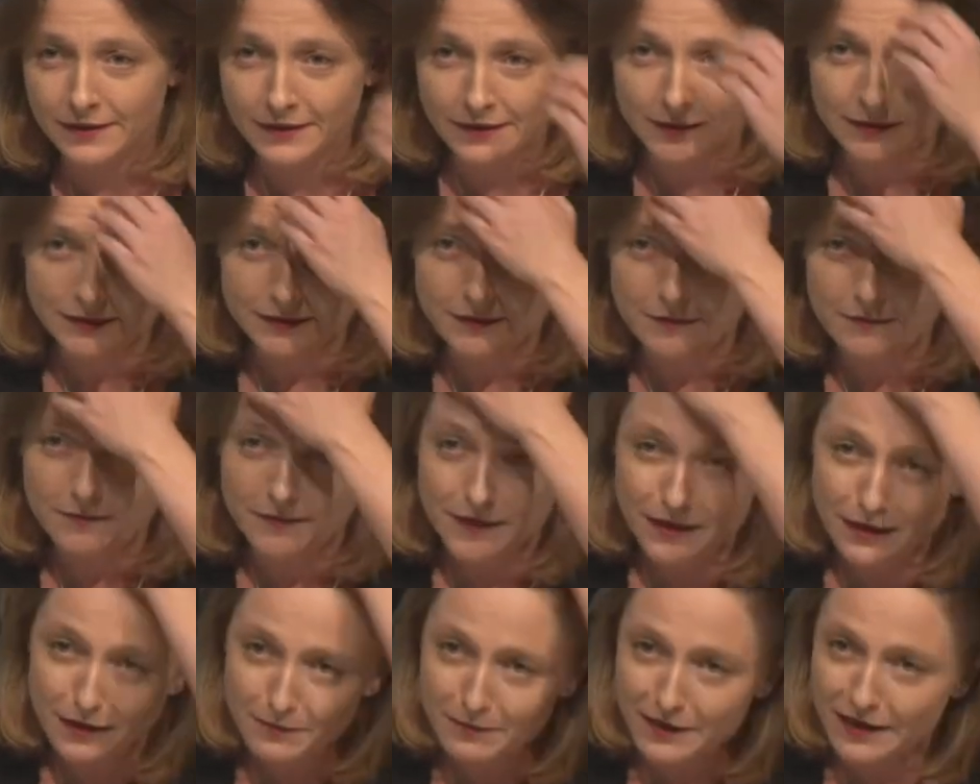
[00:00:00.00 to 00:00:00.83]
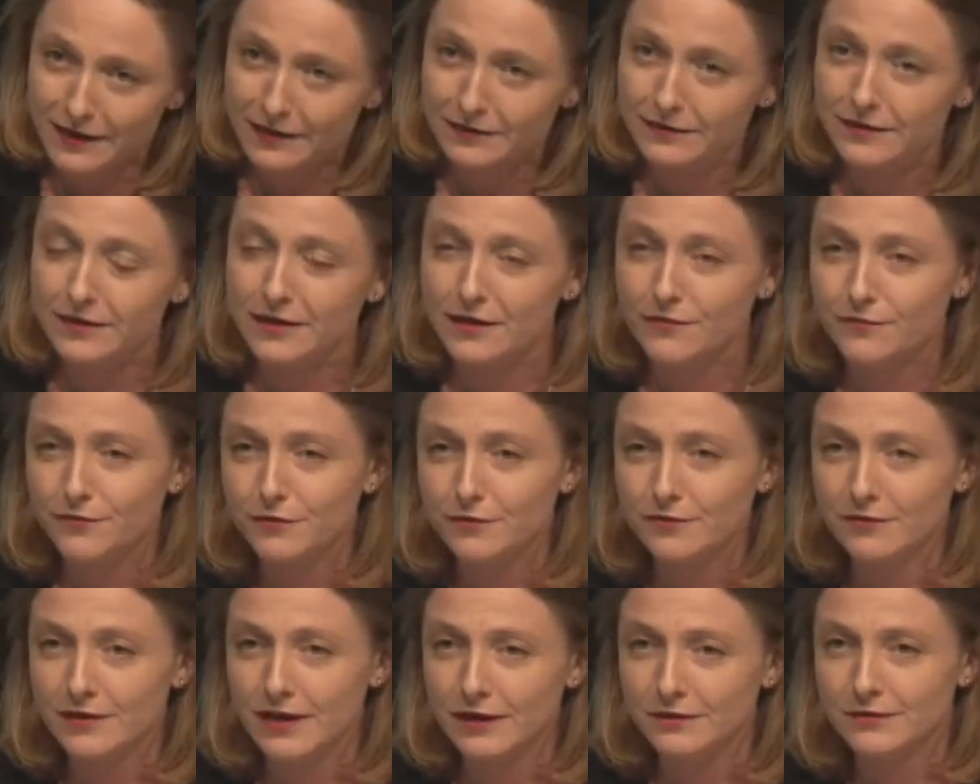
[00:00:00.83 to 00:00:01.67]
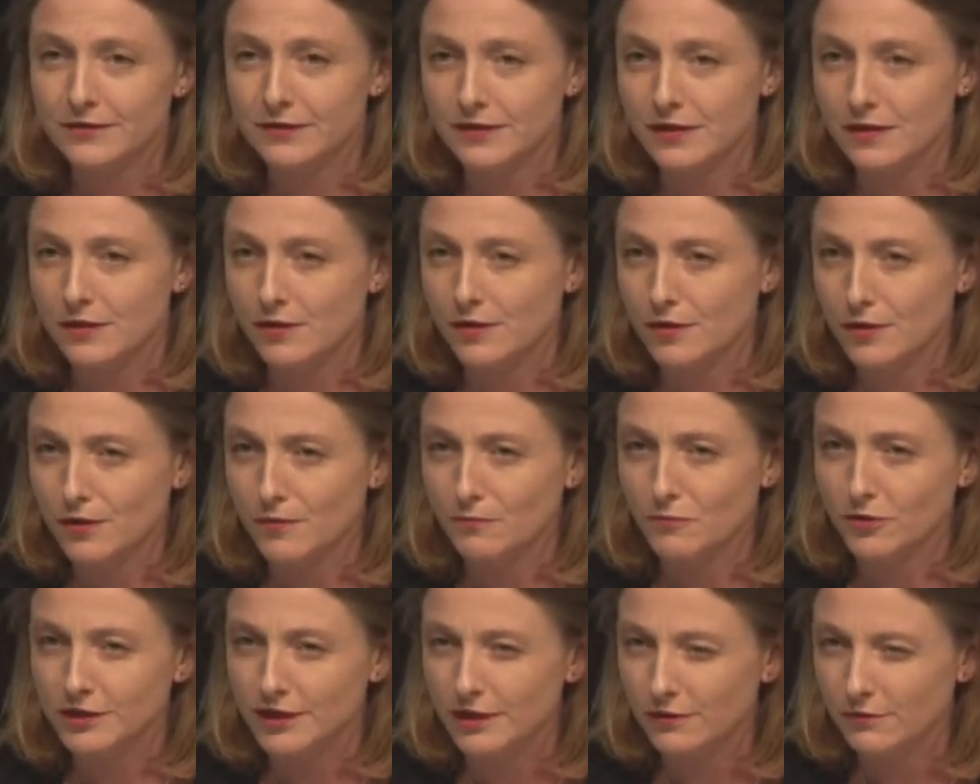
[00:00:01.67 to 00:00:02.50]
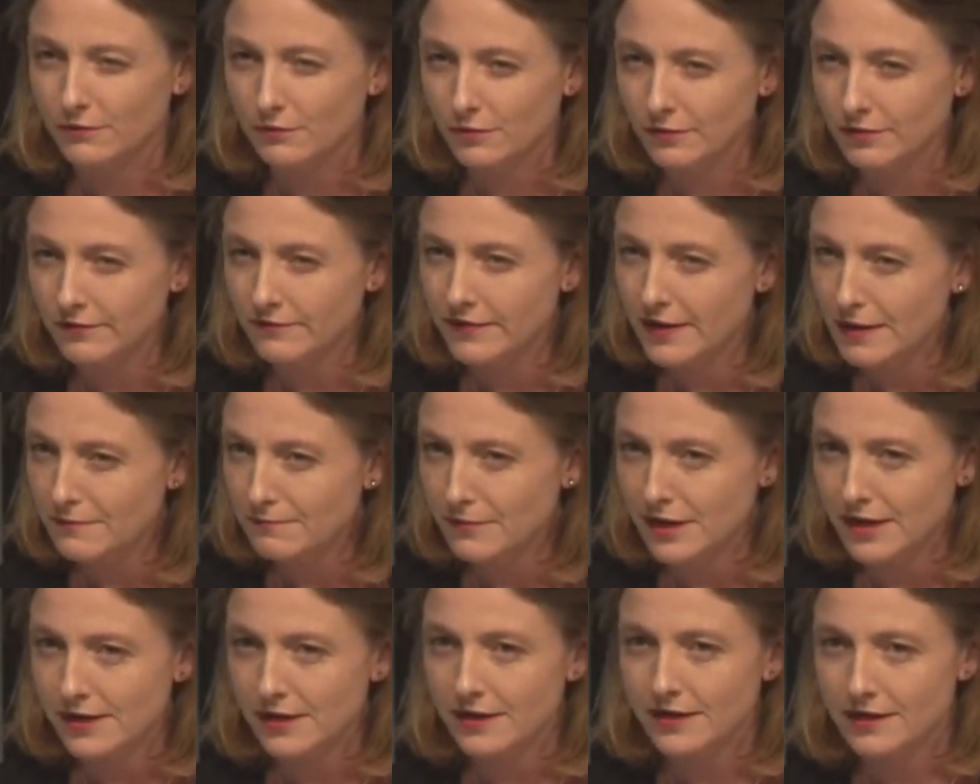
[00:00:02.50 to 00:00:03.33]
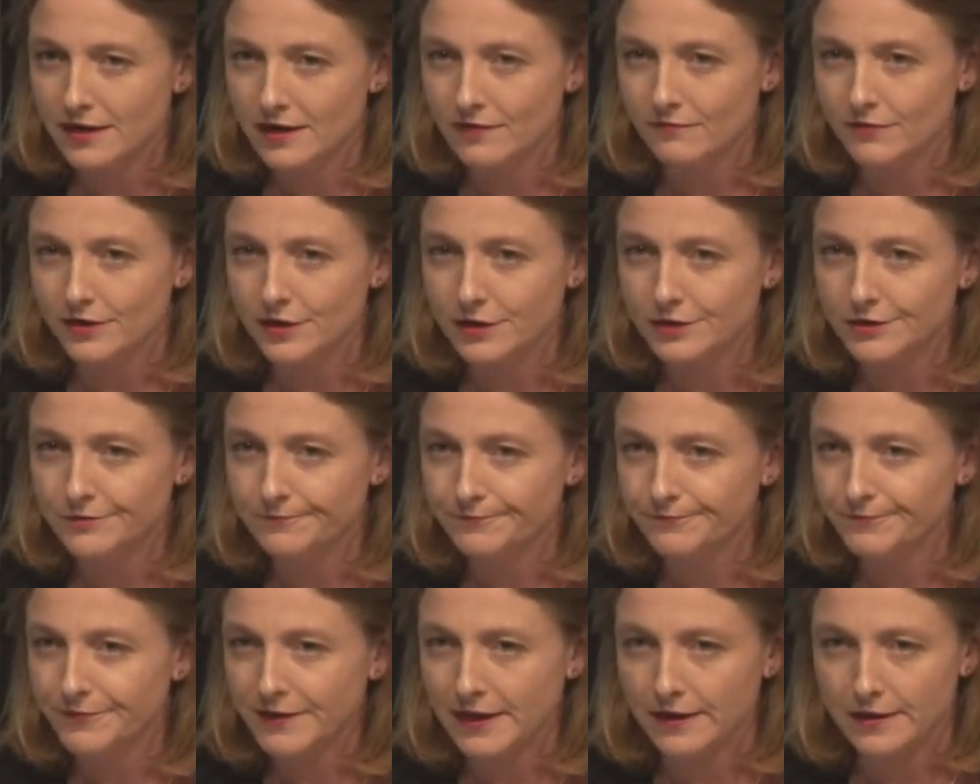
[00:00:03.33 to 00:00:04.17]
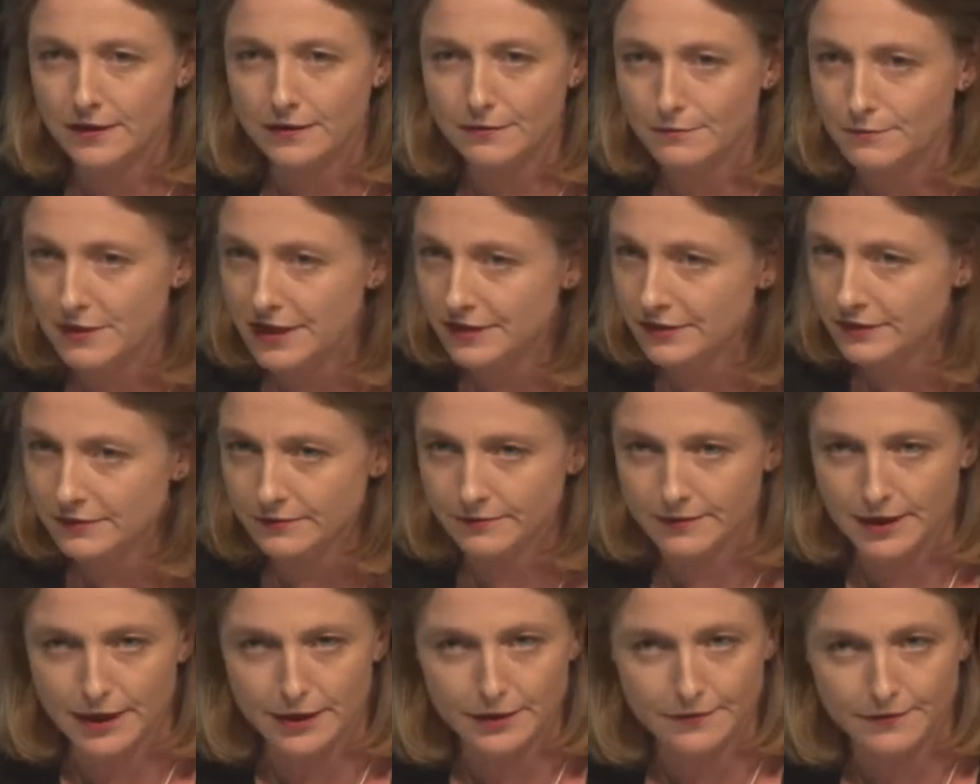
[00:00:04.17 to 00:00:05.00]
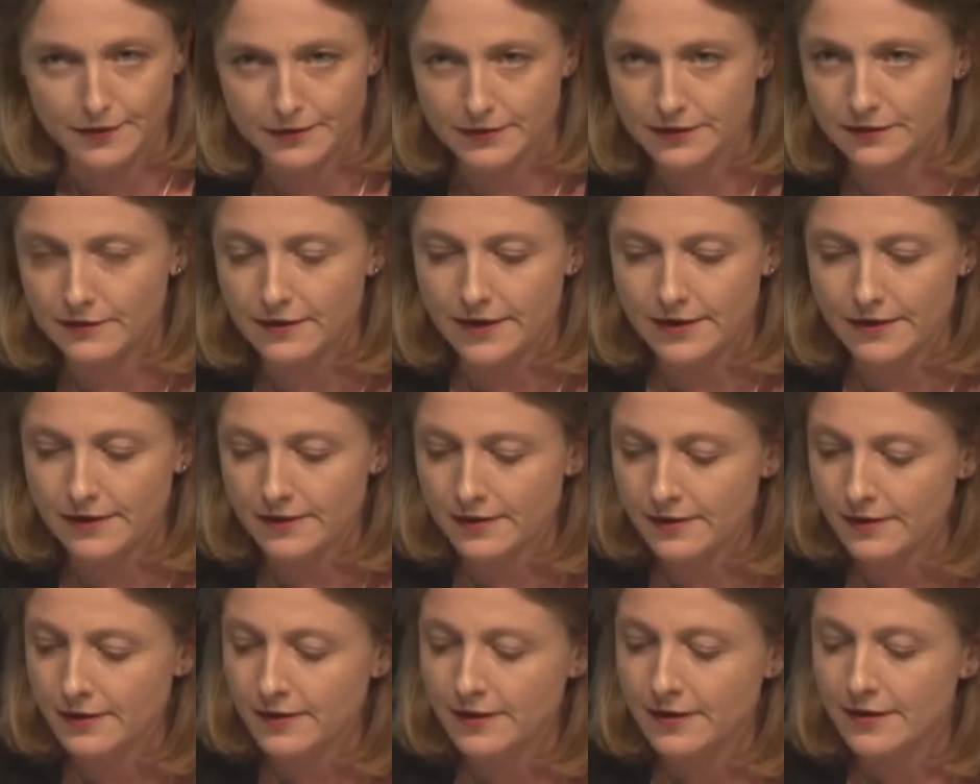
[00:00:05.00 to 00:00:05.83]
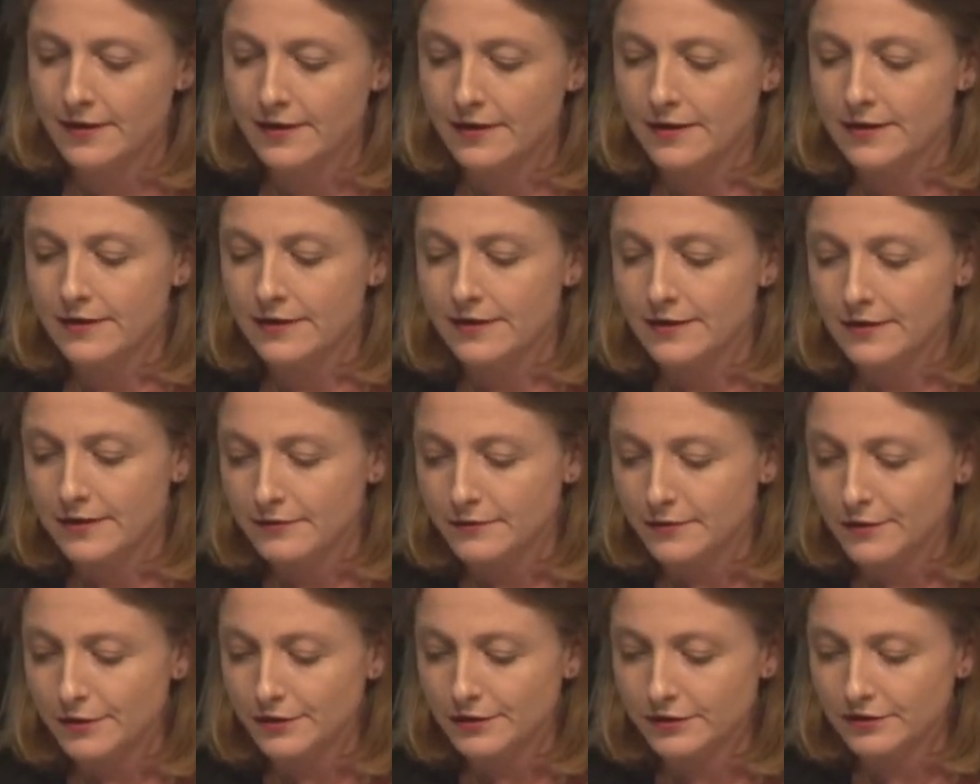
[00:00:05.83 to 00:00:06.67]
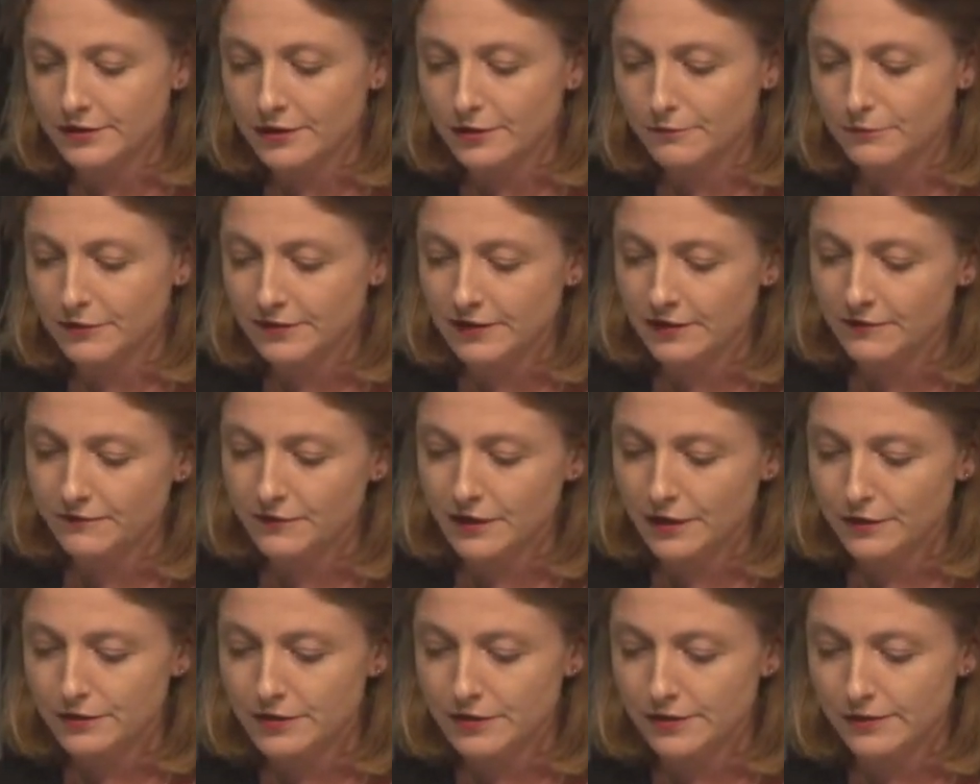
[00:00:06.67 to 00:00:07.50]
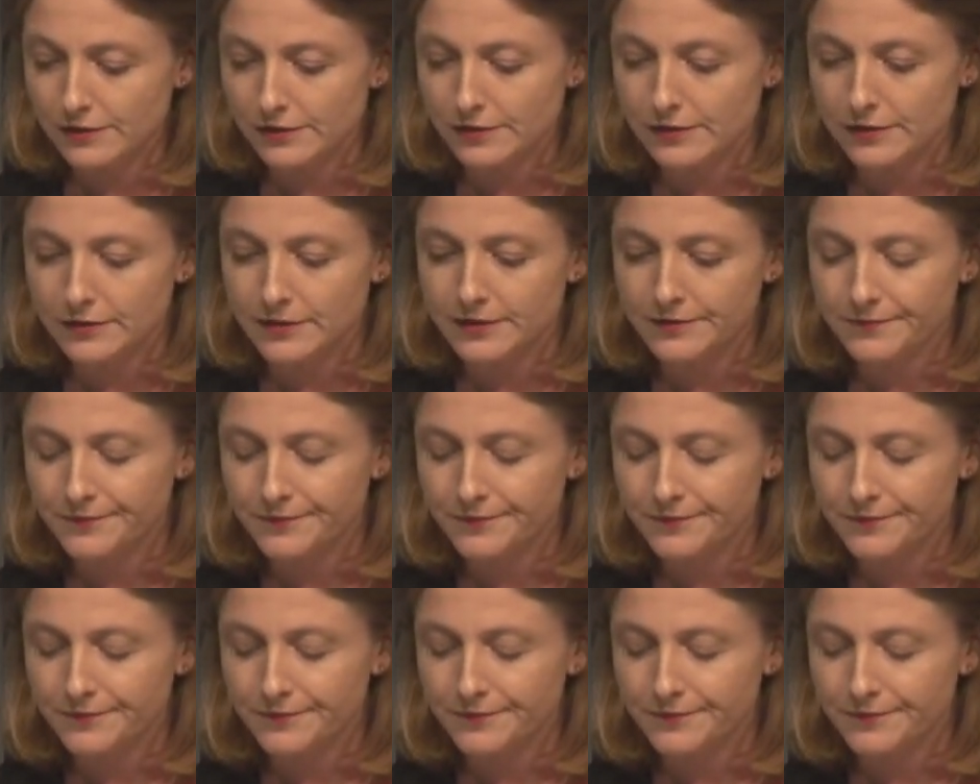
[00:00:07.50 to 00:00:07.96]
So think about it, if you were actually at home watching all of that media coverage, they didn't miss anything, did they? No stone was left unturned.